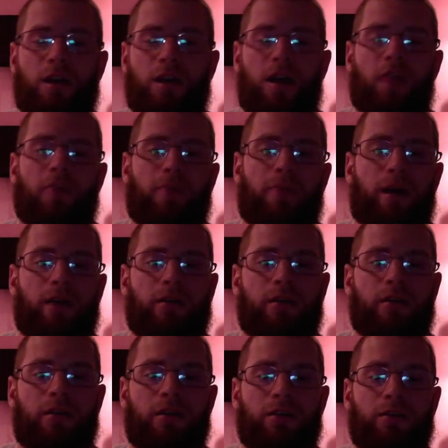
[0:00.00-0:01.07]
of a
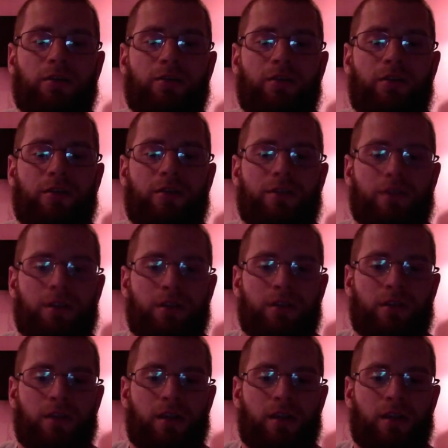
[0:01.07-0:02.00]
myocardial infarction